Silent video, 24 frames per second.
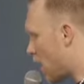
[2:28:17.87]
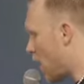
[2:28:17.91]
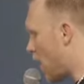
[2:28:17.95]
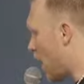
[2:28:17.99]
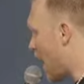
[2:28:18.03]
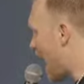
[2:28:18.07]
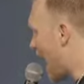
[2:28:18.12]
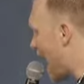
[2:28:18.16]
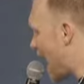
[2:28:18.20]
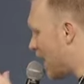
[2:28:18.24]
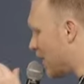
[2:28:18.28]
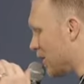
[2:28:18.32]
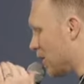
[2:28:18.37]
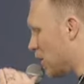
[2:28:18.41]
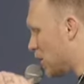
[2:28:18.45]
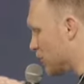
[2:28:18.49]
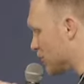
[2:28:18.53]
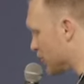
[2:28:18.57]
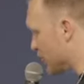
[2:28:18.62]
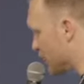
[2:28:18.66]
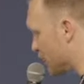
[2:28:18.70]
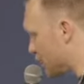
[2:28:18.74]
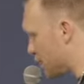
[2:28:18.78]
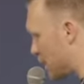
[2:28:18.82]
Or how long
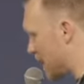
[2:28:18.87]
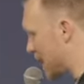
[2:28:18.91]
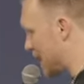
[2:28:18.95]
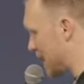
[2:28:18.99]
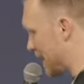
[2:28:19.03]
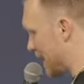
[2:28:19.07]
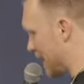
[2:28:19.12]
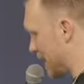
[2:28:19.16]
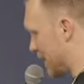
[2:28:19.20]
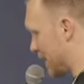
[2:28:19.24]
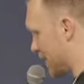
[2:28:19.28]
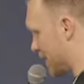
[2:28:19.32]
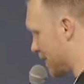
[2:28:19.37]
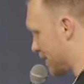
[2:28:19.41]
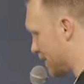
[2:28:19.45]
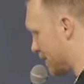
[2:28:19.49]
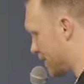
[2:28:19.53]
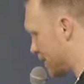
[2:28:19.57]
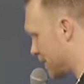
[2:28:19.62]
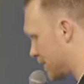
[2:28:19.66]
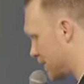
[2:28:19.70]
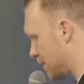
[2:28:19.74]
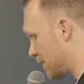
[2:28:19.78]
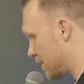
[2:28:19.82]
you've been here. Or how
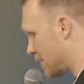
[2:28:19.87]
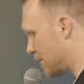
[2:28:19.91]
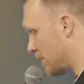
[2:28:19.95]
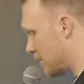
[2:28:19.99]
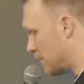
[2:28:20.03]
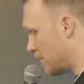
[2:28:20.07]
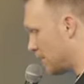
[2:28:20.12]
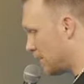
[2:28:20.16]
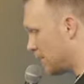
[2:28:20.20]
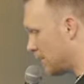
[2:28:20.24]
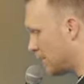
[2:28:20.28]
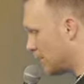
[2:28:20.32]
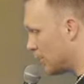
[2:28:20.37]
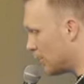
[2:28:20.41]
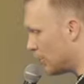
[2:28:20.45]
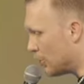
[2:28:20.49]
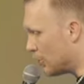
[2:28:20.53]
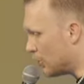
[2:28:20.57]
long you've been there.